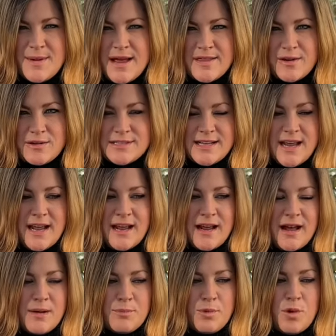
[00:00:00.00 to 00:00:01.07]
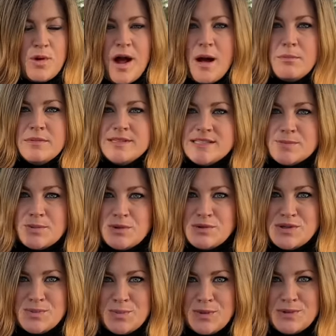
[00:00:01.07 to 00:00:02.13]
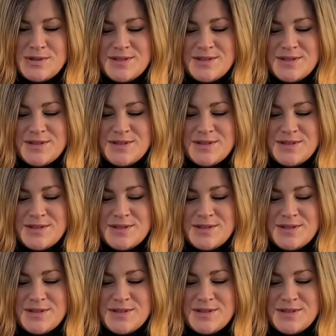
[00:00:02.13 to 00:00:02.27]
and there's a procumbens blue spruce,